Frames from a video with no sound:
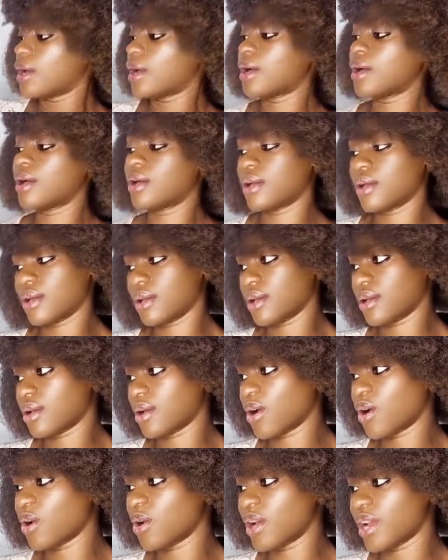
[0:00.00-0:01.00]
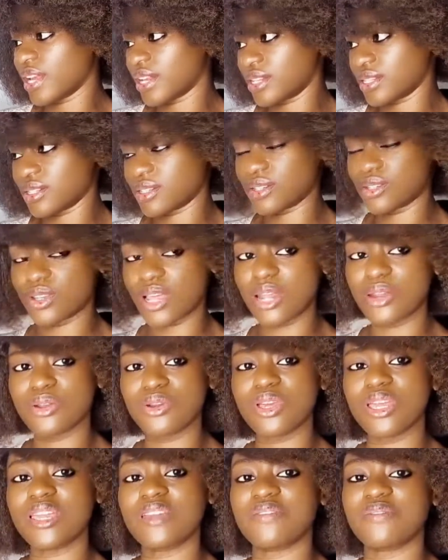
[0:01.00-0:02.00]
All right, I
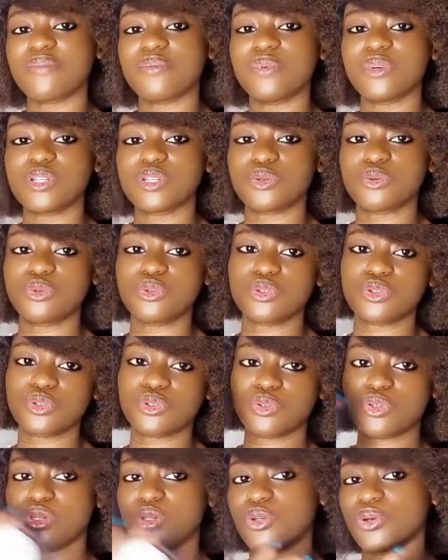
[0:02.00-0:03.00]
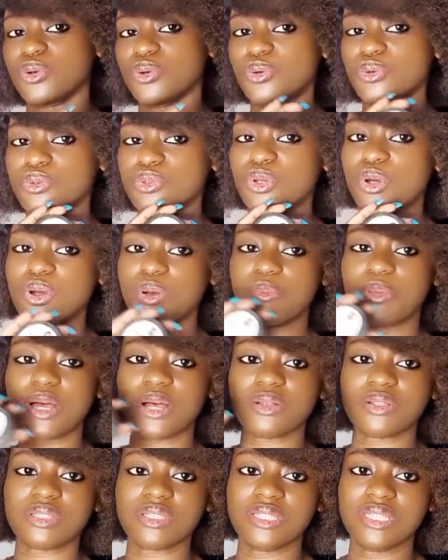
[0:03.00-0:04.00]
don't know if we should, you know, talk
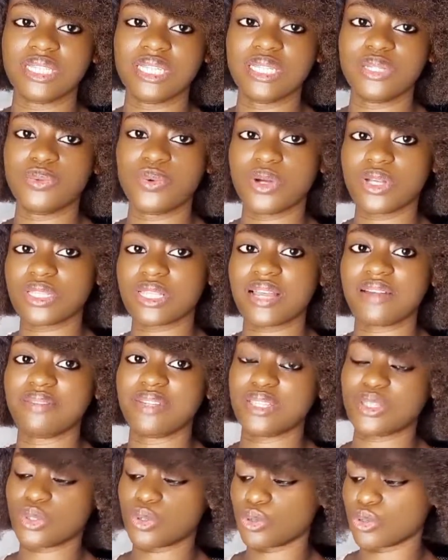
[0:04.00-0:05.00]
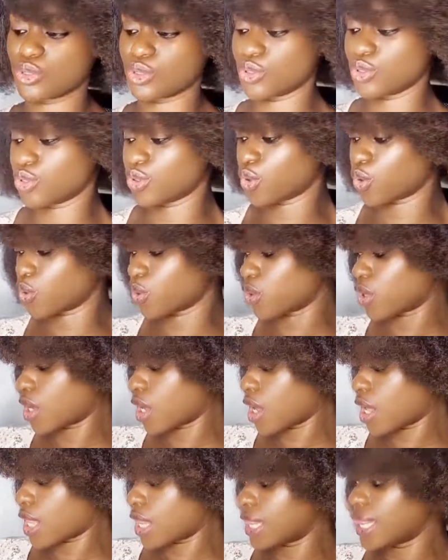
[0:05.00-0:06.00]
about the ones I've discontinued, or
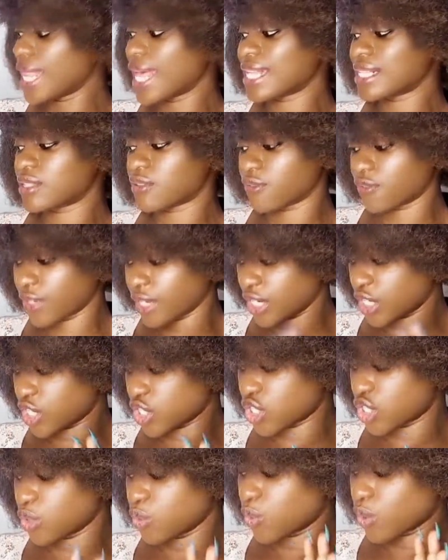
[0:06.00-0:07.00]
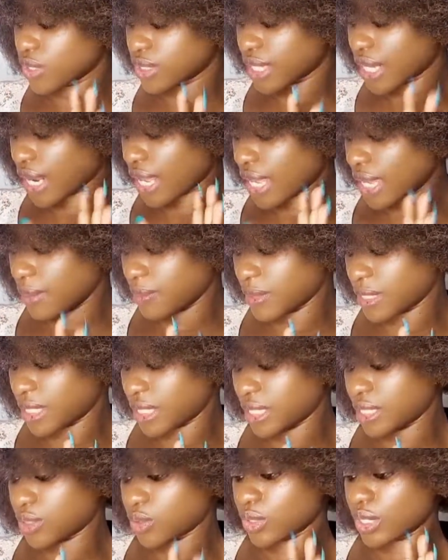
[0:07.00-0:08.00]
let's finish the ones that are
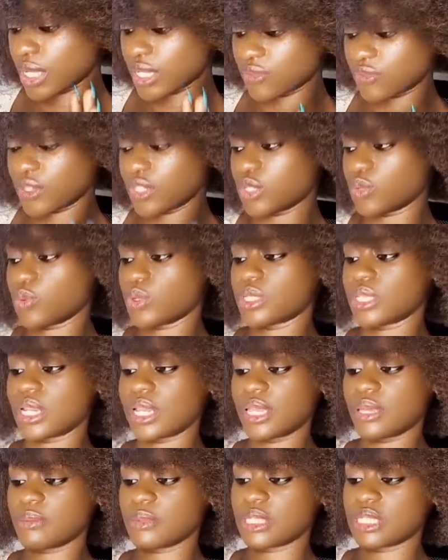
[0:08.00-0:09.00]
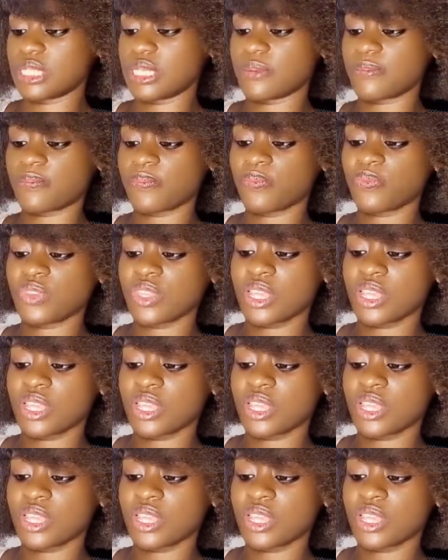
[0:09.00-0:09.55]
empty. So let's finish the ones that are empty.